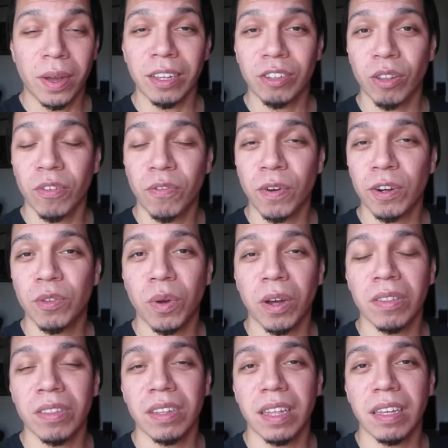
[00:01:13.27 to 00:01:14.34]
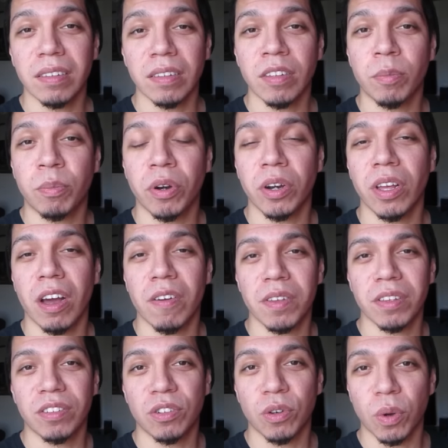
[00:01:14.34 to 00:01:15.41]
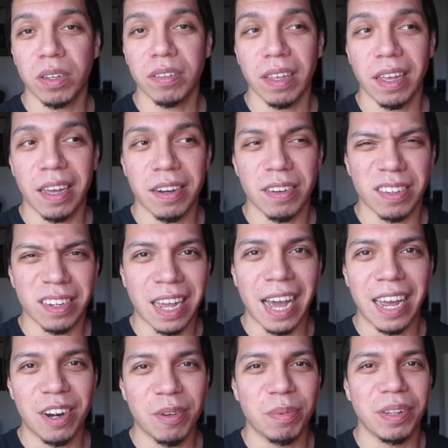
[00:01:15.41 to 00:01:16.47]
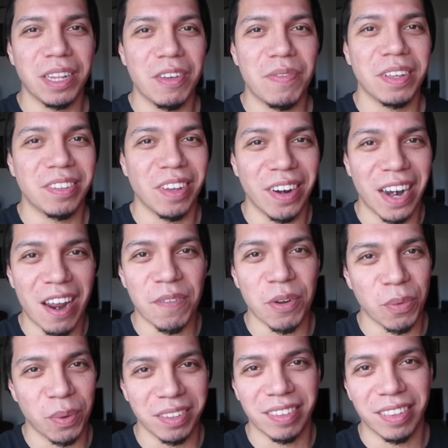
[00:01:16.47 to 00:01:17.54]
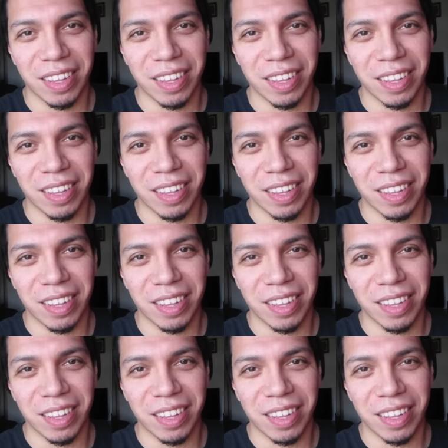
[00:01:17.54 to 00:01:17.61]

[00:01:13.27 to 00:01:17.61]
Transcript: Okay, so the first one on the list is a pretty obvious choice and kind of believe it's on everyone's